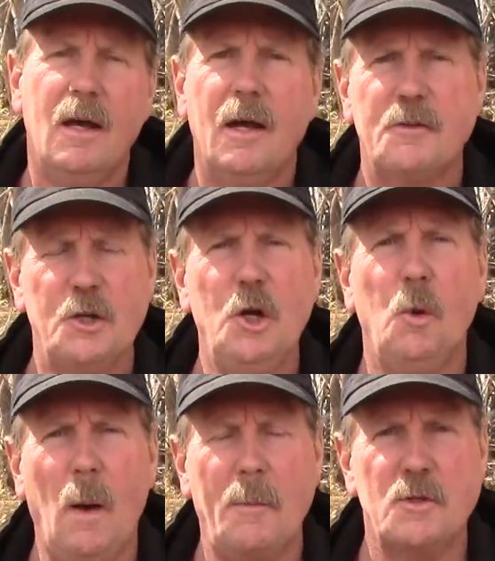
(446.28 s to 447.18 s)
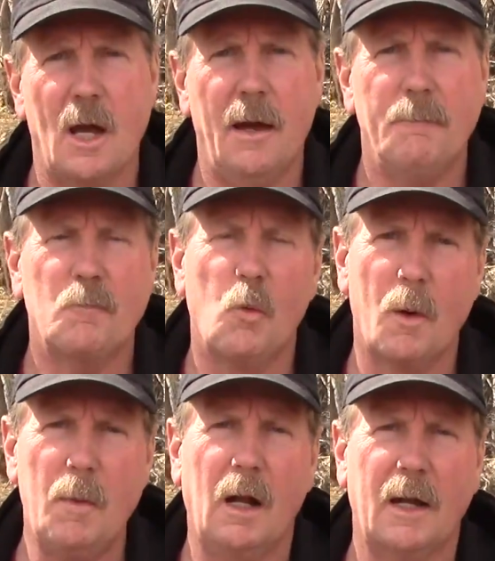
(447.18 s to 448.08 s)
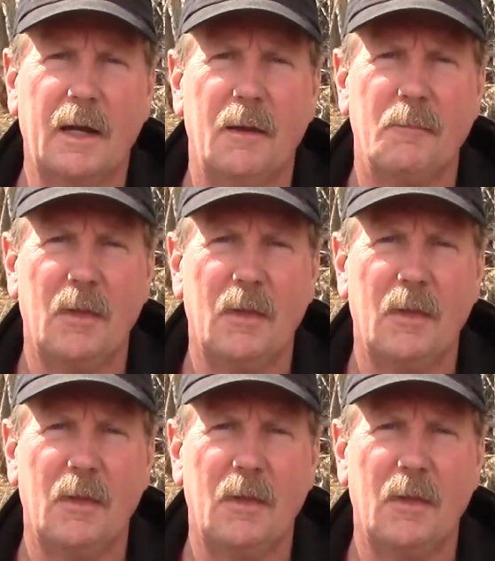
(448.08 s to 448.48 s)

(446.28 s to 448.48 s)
It's a new website. We're building it.